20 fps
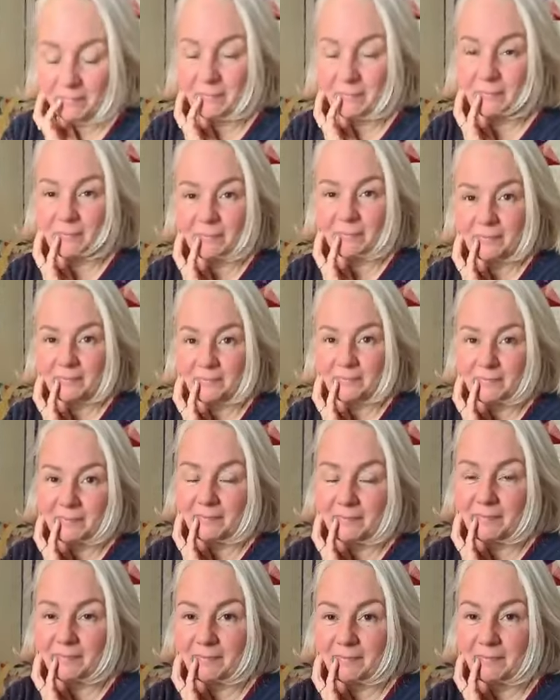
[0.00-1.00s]
Elaine says, I love
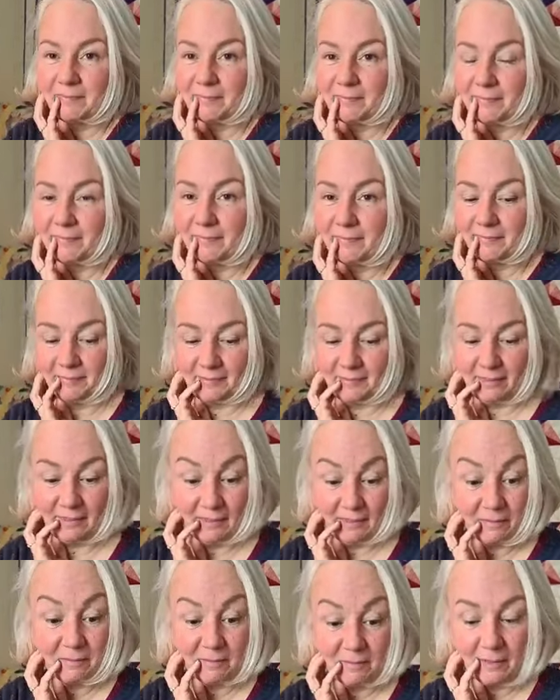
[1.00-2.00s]
the fabric
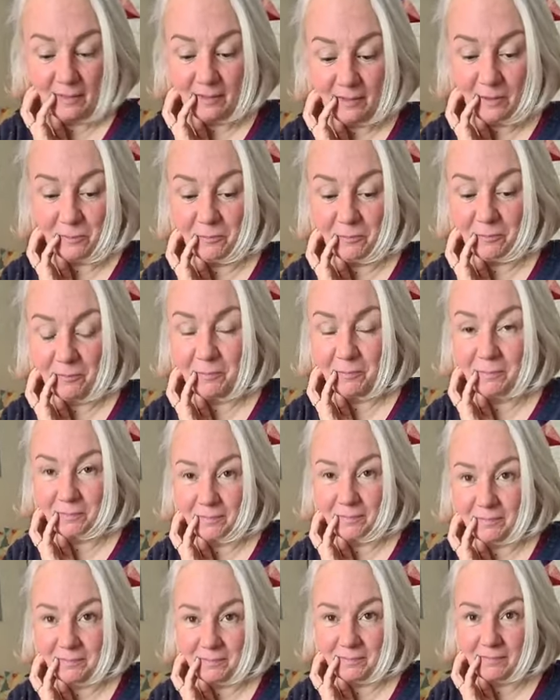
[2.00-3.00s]
too, even with the
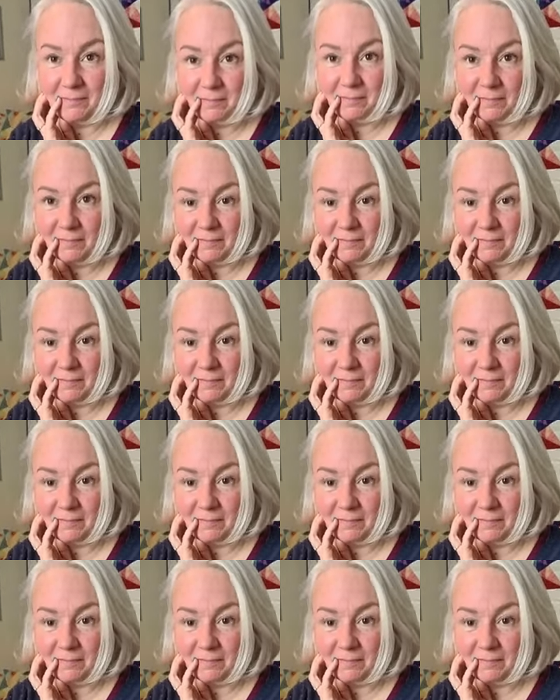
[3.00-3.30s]
skulls.